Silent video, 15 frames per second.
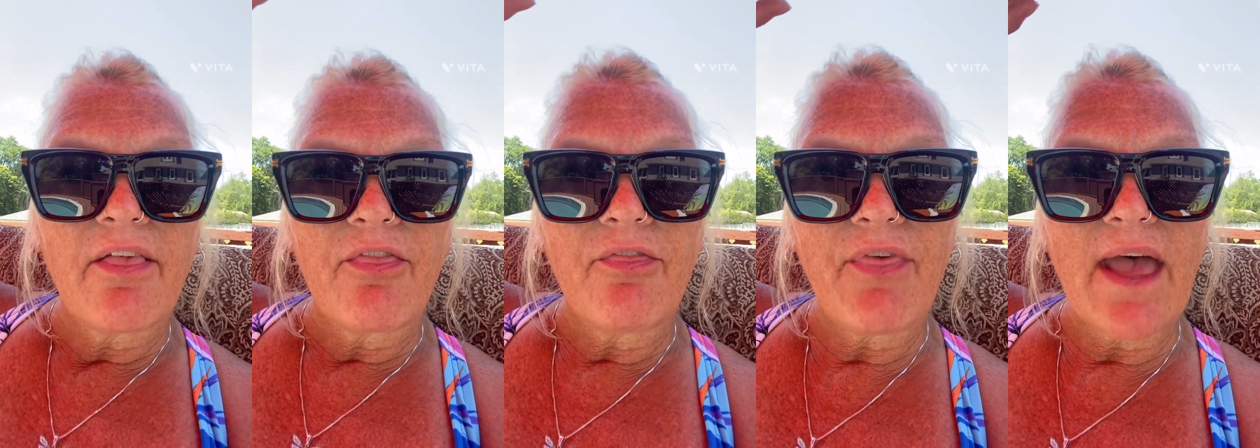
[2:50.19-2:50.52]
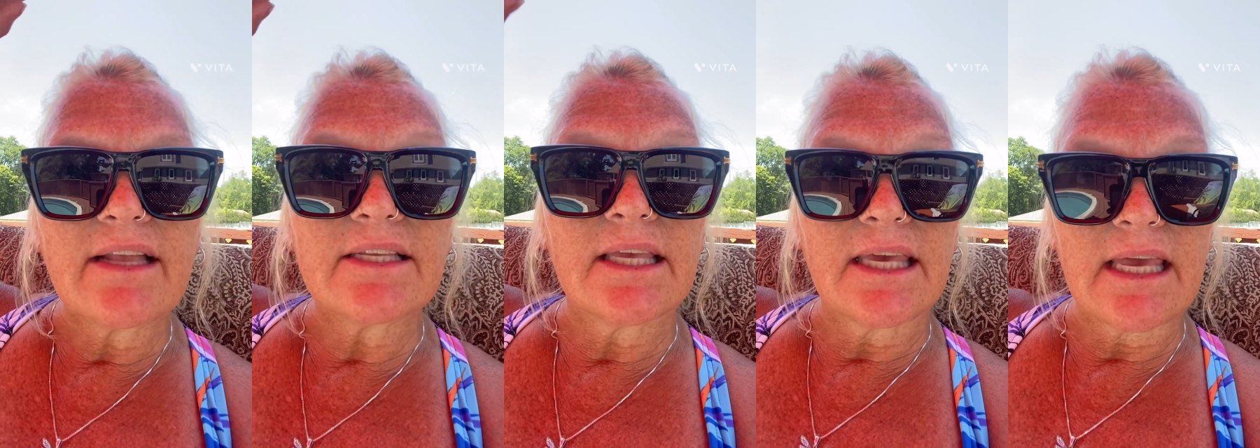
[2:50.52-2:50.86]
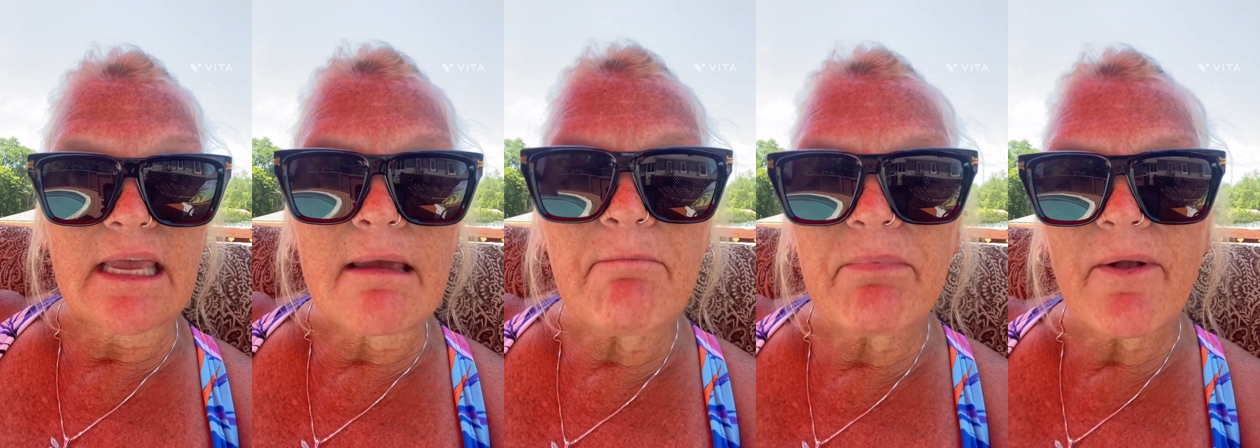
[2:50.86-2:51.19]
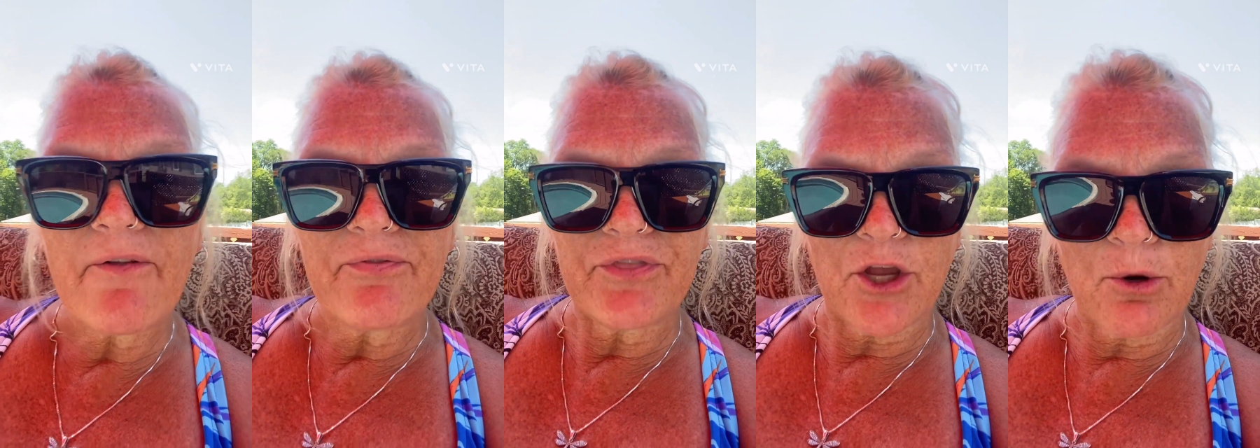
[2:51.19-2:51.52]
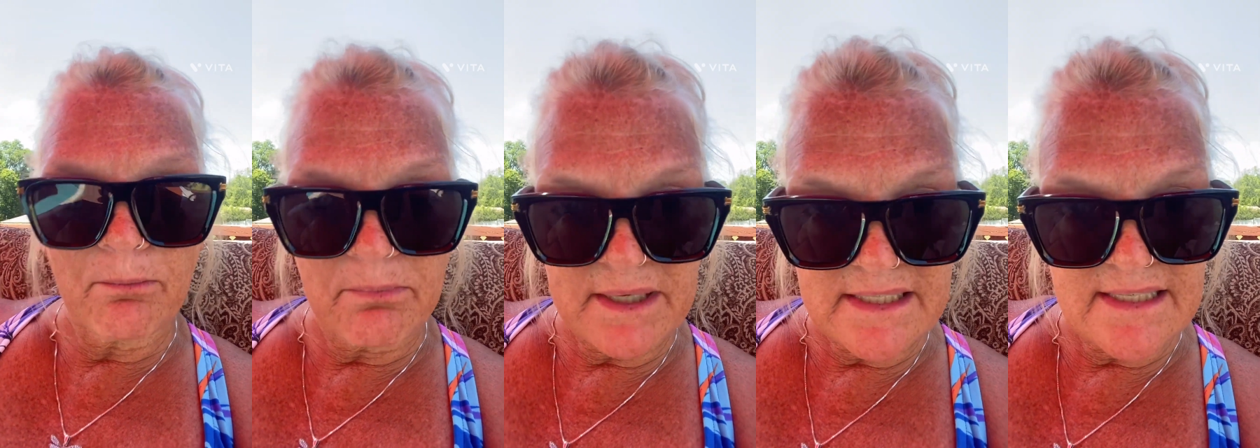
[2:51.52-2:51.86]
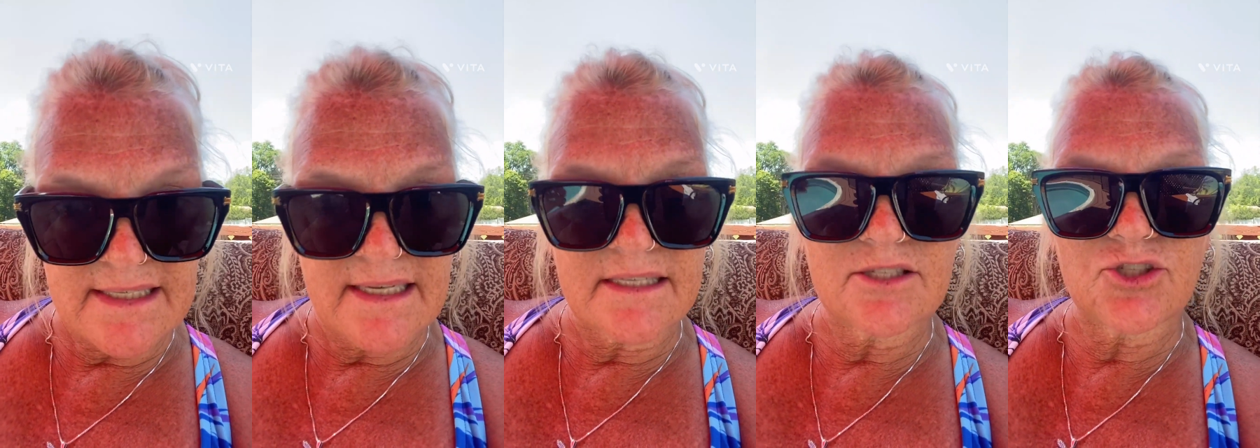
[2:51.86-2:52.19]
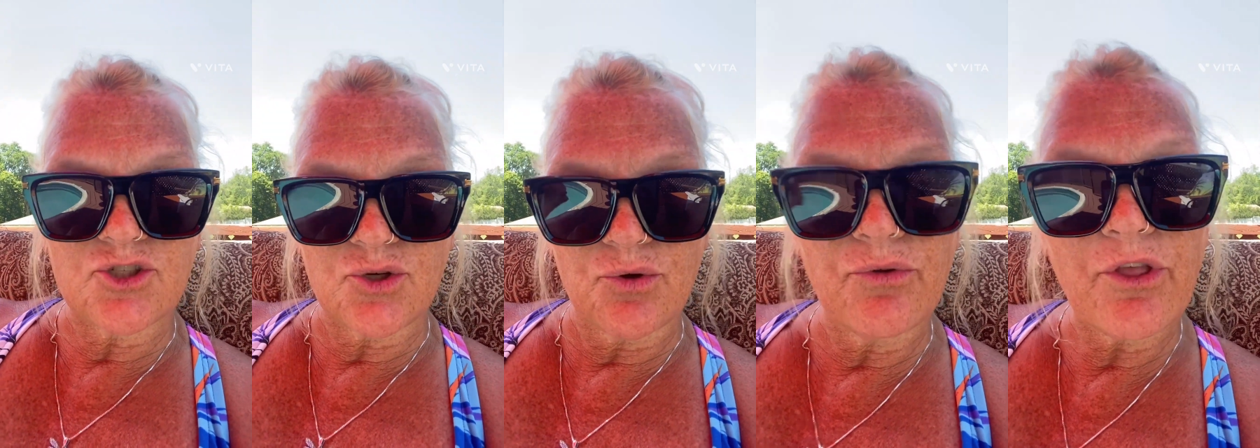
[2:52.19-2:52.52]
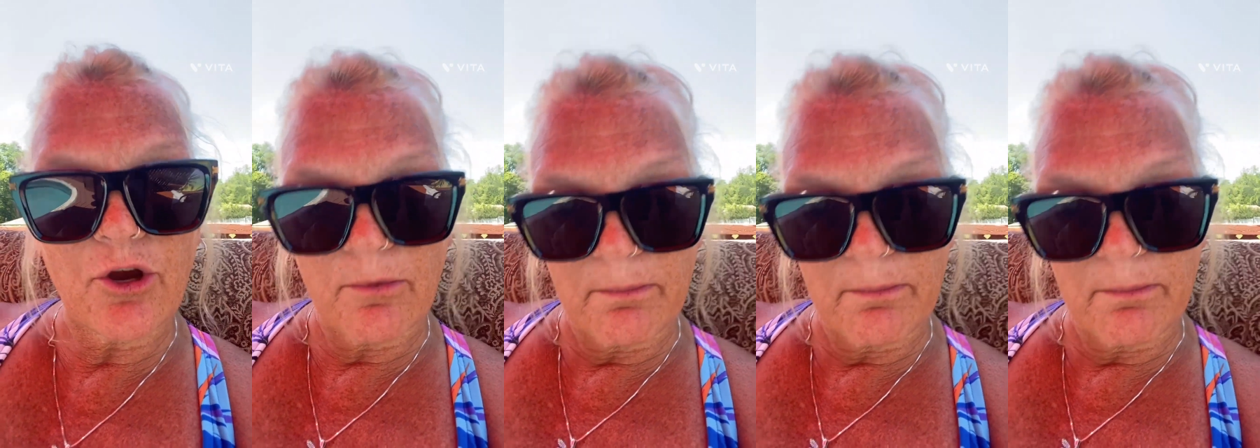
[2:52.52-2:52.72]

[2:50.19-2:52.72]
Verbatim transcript: that keep their business to their